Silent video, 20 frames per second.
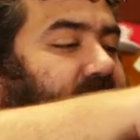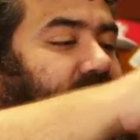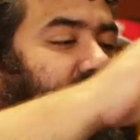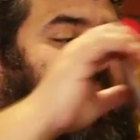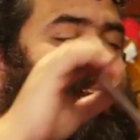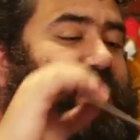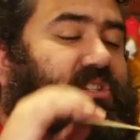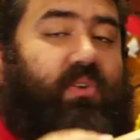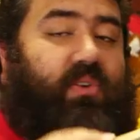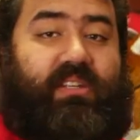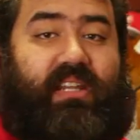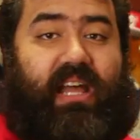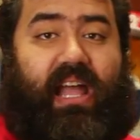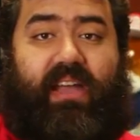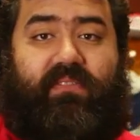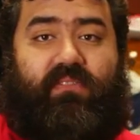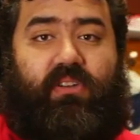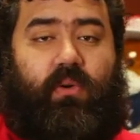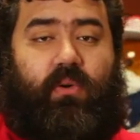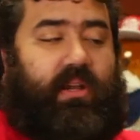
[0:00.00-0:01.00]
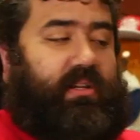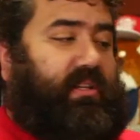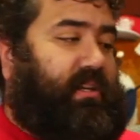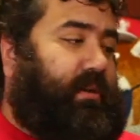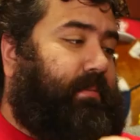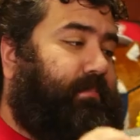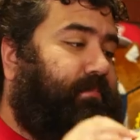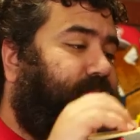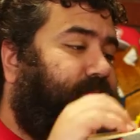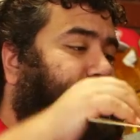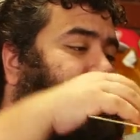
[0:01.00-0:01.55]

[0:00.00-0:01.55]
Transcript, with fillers: The answer is I have no idea.